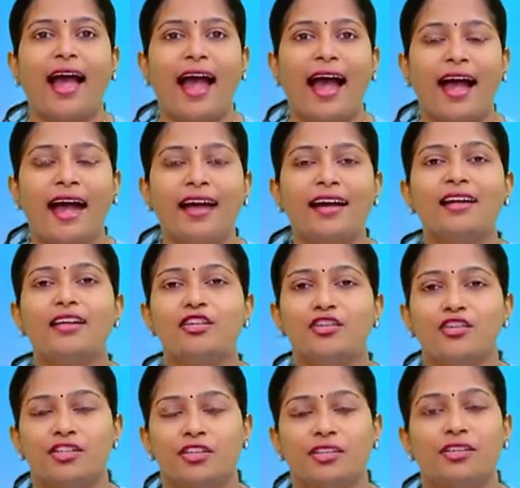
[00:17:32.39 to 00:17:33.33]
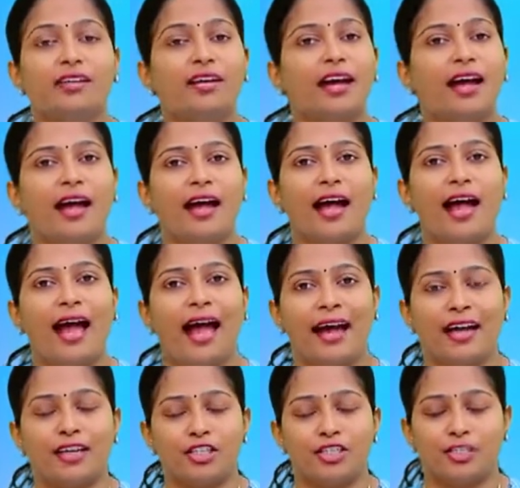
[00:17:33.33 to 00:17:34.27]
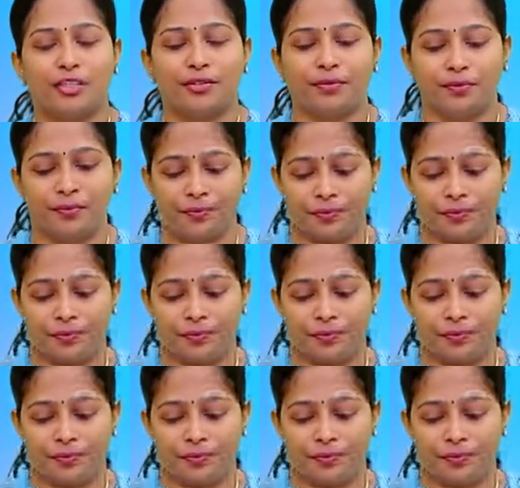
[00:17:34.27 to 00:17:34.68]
at, at.